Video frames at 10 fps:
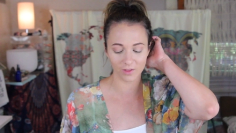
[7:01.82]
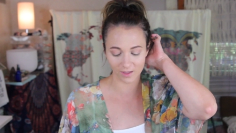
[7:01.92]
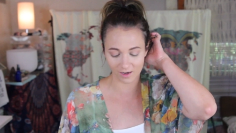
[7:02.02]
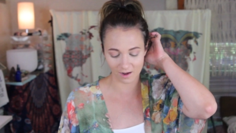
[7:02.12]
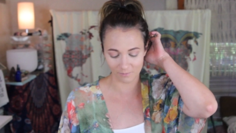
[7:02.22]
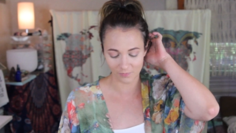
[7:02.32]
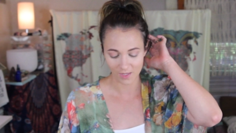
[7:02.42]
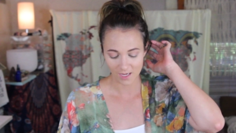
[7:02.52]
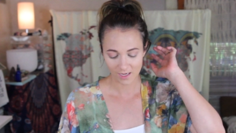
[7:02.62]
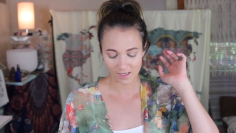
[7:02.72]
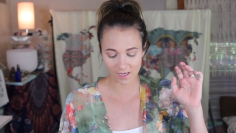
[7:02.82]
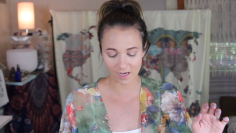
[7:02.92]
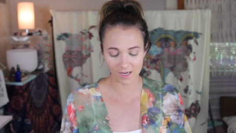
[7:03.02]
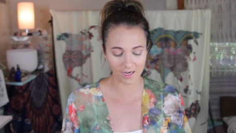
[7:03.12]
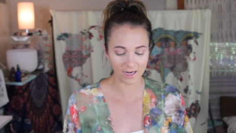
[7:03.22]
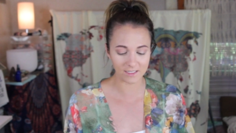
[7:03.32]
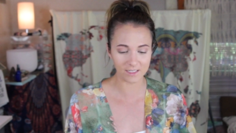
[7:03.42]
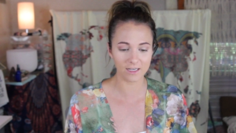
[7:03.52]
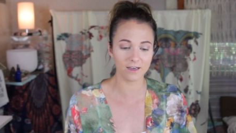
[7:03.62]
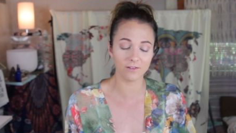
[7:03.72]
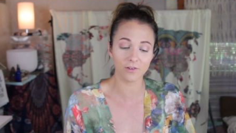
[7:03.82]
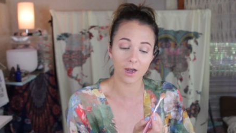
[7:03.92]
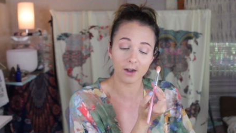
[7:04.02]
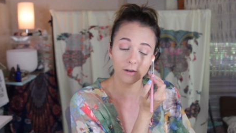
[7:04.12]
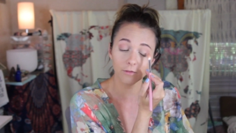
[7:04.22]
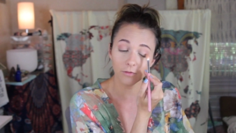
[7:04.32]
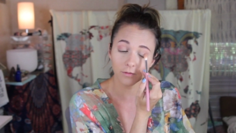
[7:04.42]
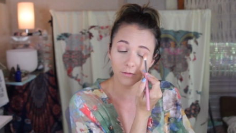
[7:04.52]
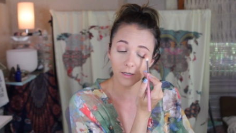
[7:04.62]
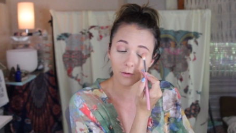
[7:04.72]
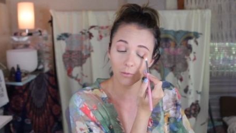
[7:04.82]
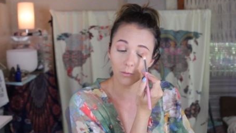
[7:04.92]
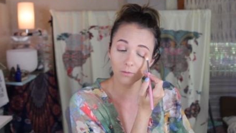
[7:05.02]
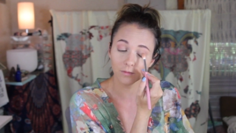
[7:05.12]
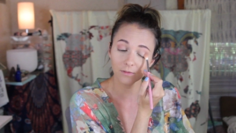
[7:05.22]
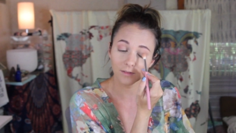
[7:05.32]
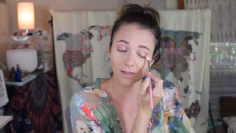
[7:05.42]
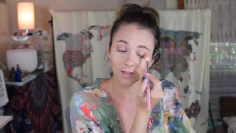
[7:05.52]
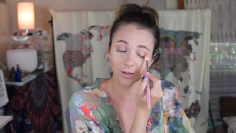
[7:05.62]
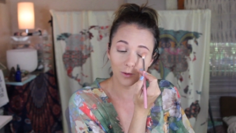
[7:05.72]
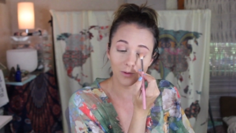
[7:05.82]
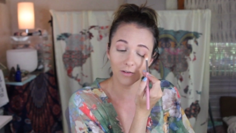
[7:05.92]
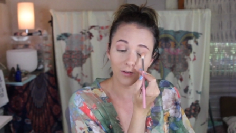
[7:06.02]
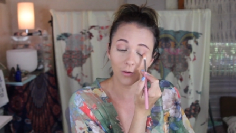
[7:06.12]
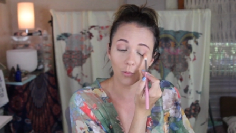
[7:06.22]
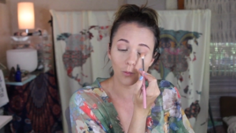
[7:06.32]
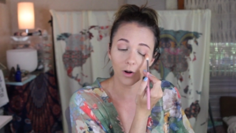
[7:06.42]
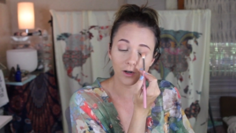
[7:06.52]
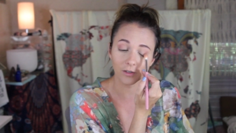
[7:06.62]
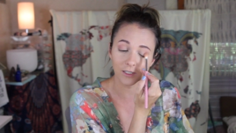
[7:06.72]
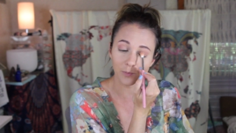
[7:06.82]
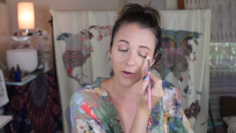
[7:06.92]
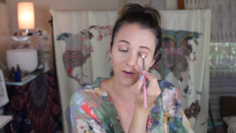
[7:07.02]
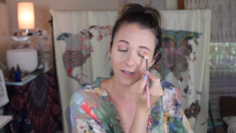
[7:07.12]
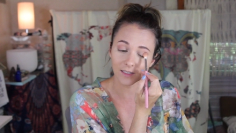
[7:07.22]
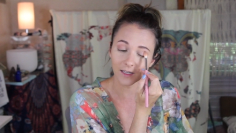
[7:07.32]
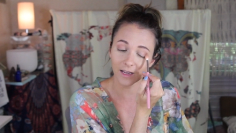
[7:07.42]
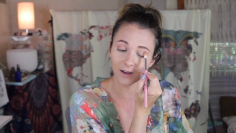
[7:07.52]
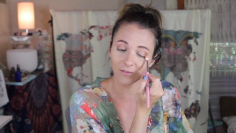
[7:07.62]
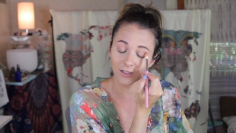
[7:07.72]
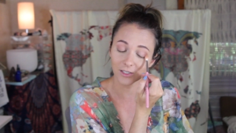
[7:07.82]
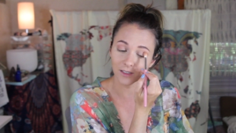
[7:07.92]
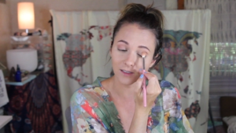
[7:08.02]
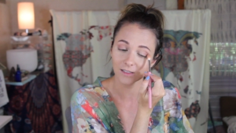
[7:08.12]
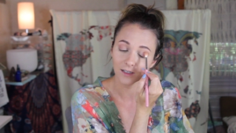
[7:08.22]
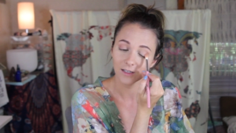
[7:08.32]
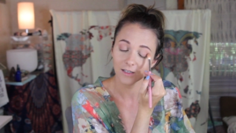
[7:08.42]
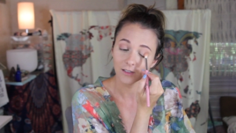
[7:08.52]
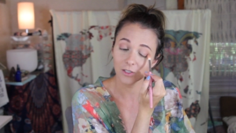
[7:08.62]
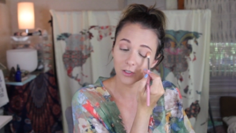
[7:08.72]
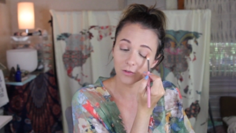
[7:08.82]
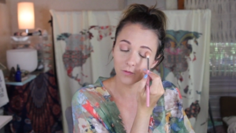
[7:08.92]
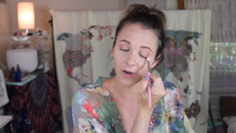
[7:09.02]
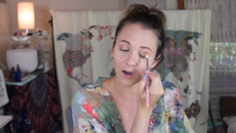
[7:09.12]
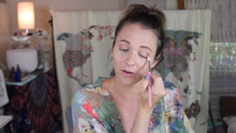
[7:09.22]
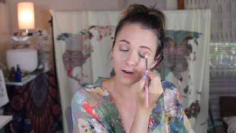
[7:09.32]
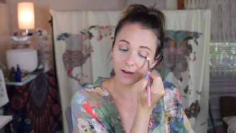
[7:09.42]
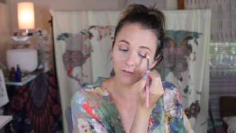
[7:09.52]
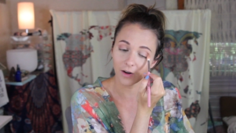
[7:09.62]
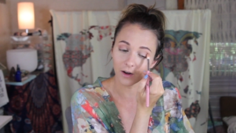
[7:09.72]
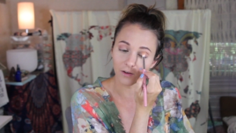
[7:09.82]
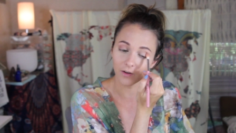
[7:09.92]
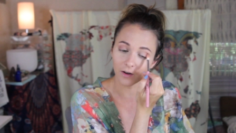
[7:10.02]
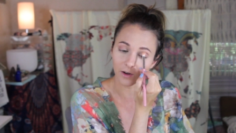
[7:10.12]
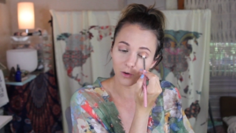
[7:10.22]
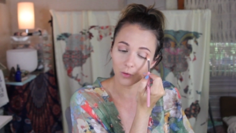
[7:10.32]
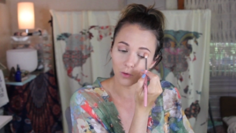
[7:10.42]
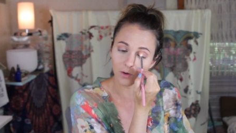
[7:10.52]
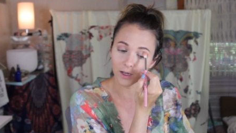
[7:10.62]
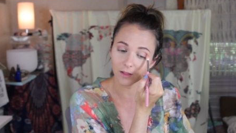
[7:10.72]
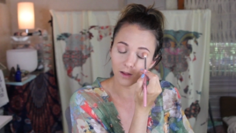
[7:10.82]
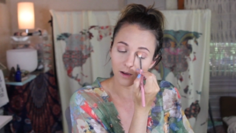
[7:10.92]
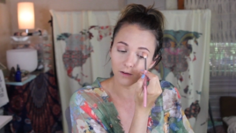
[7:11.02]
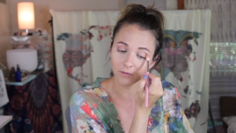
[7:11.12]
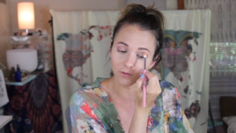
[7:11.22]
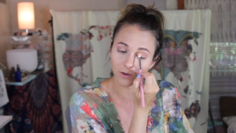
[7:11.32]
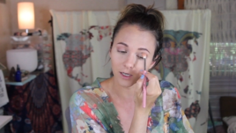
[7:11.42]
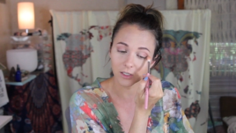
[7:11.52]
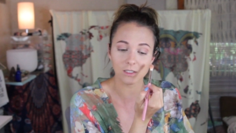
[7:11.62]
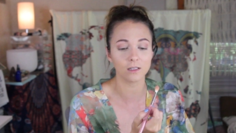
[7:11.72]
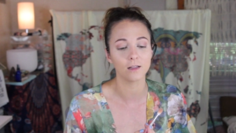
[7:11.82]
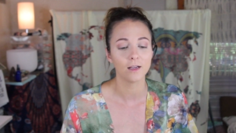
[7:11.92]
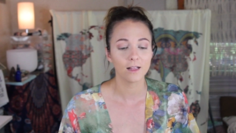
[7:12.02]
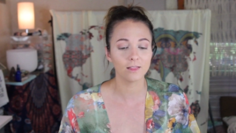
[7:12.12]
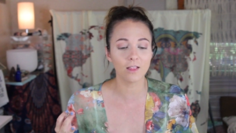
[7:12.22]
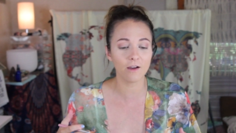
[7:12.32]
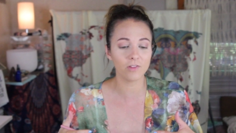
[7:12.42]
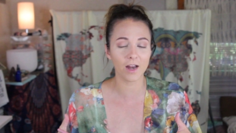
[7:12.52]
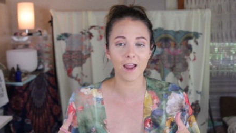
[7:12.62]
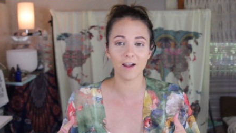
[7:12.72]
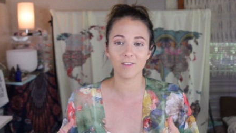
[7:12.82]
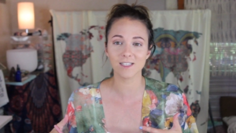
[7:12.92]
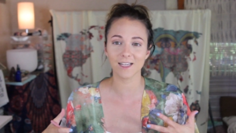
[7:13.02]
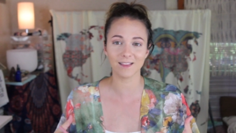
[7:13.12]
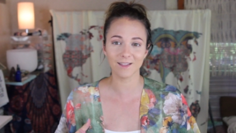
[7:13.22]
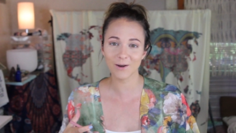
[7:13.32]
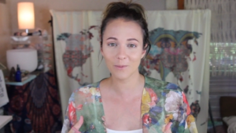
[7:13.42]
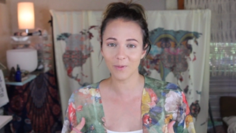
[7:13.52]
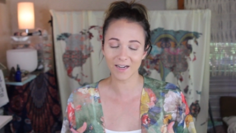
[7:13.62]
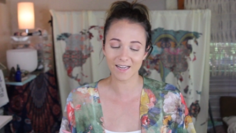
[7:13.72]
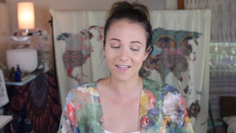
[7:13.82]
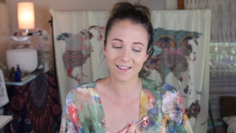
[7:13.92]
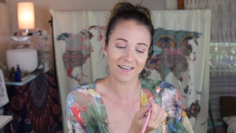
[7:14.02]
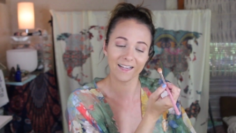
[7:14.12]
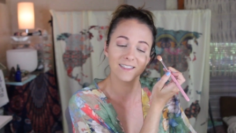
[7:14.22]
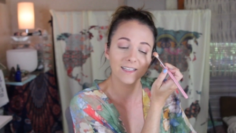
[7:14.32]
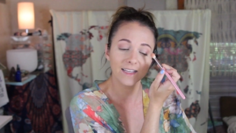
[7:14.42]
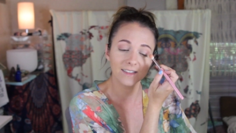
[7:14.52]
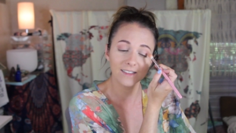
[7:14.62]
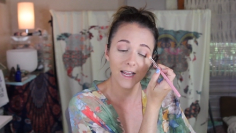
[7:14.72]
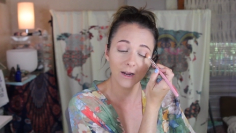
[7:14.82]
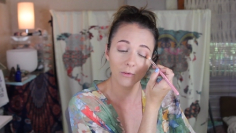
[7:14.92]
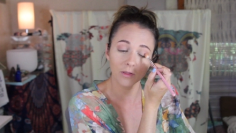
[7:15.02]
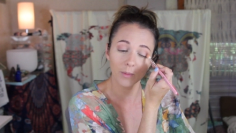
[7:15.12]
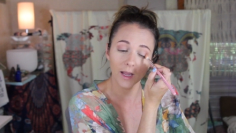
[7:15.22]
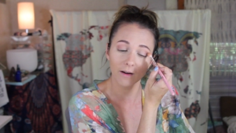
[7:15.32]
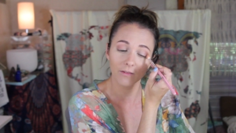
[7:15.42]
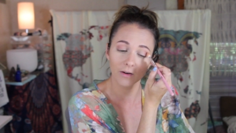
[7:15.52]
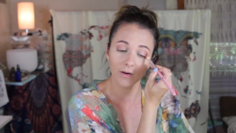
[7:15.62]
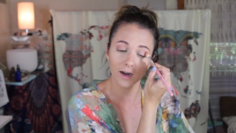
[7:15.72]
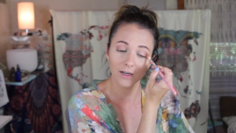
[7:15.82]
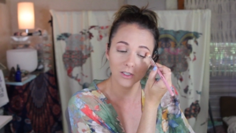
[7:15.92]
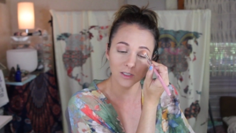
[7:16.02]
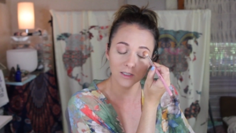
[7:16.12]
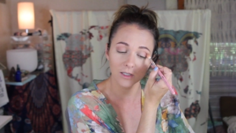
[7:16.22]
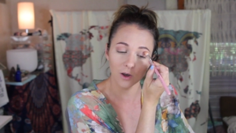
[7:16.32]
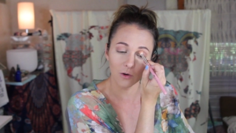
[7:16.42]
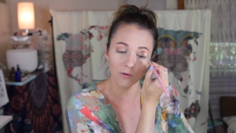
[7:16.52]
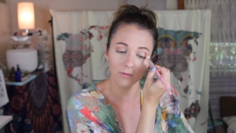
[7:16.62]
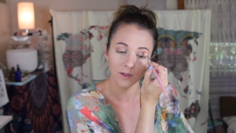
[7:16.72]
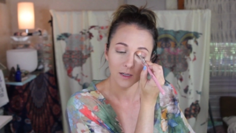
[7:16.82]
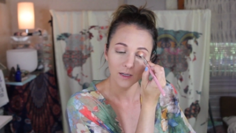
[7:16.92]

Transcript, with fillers: feel like I'm getting an idea of kind of like a little bit of like what her spirit's like, which is just very, very, very cool. I love, I just love that I have this like little buddy that I get to take with me everywhere. It's just so